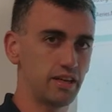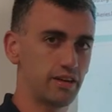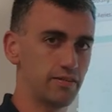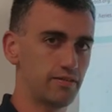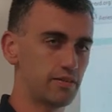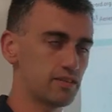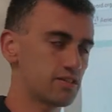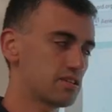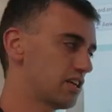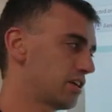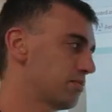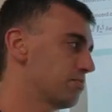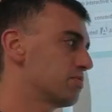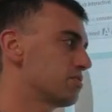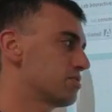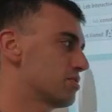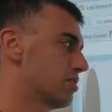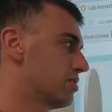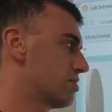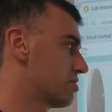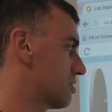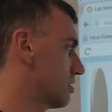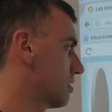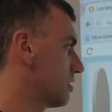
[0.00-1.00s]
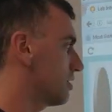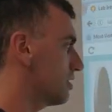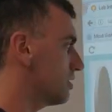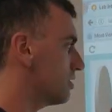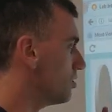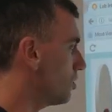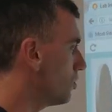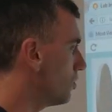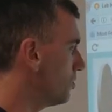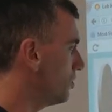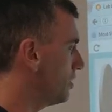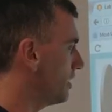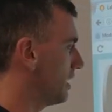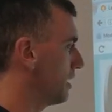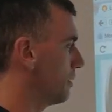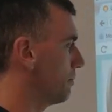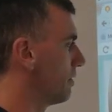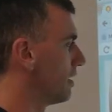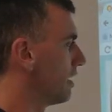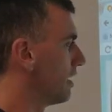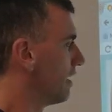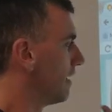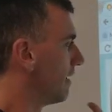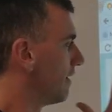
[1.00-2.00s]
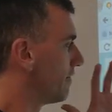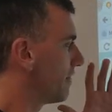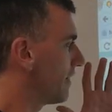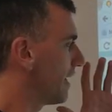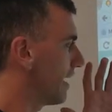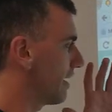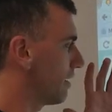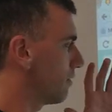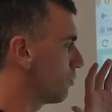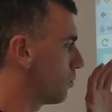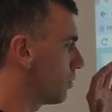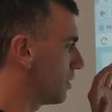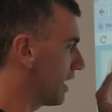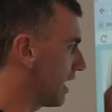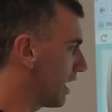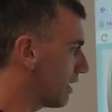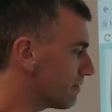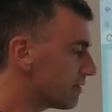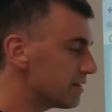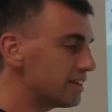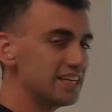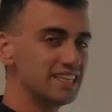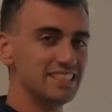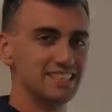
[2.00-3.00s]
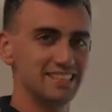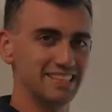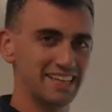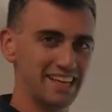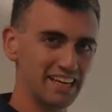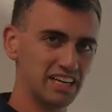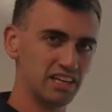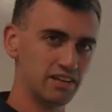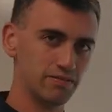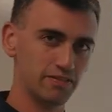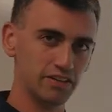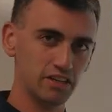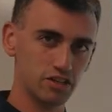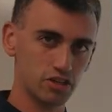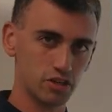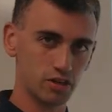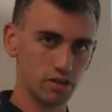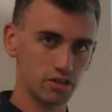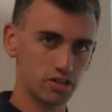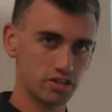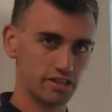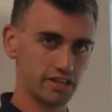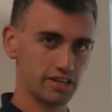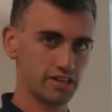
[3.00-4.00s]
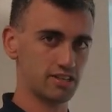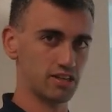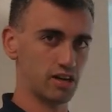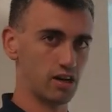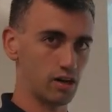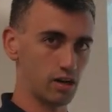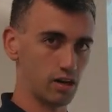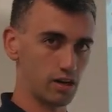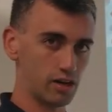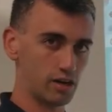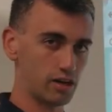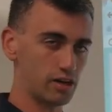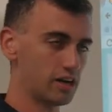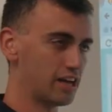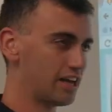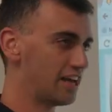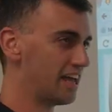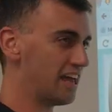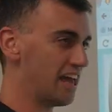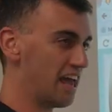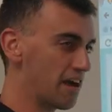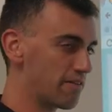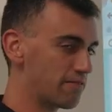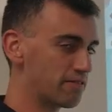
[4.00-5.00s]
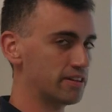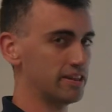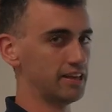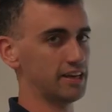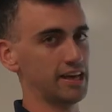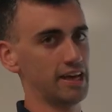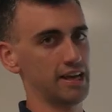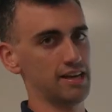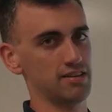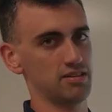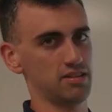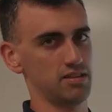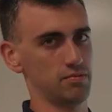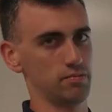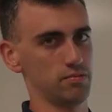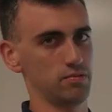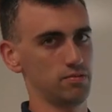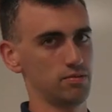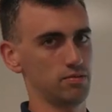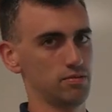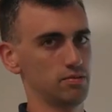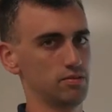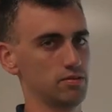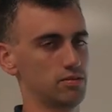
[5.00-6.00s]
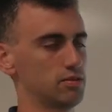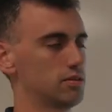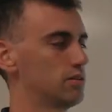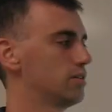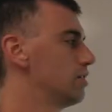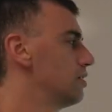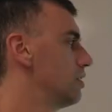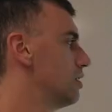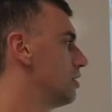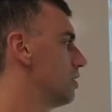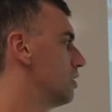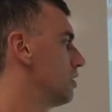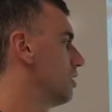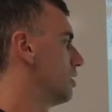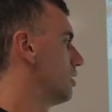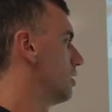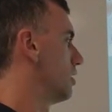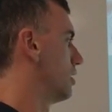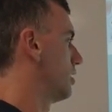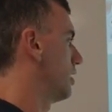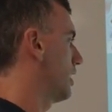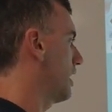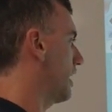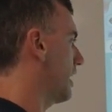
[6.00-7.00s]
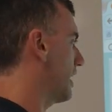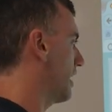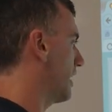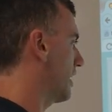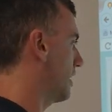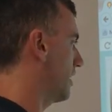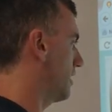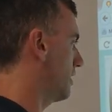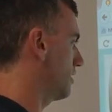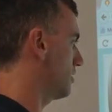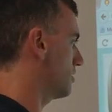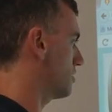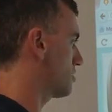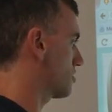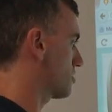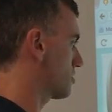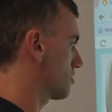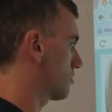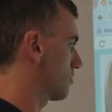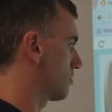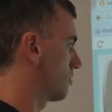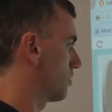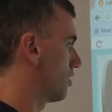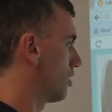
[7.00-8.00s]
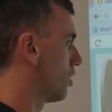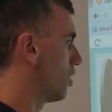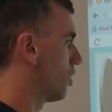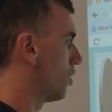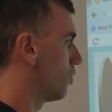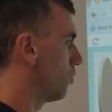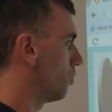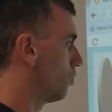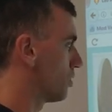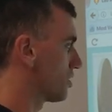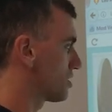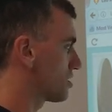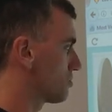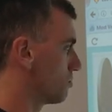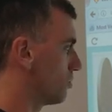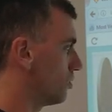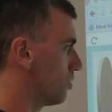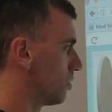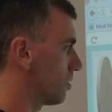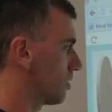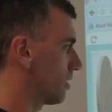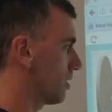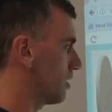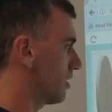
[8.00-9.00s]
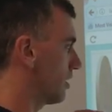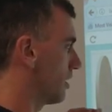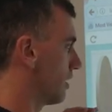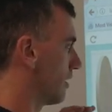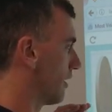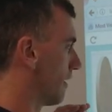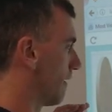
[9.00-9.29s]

gave the same results. It told him that whatever these negatively charged things are, everything has them. And what's more,